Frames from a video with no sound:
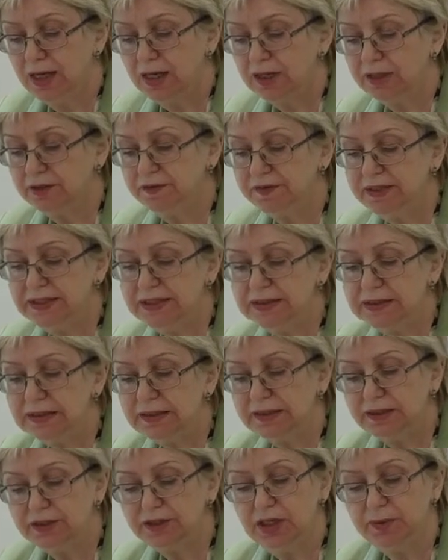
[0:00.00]

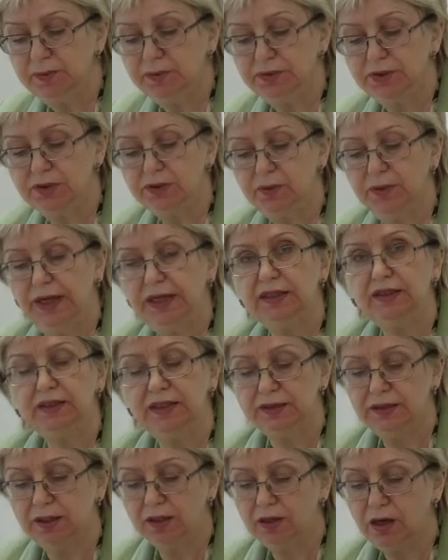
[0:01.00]
convincingly demonstrate
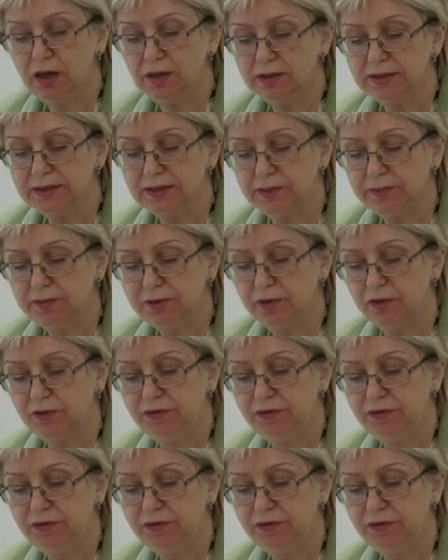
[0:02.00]
that the concept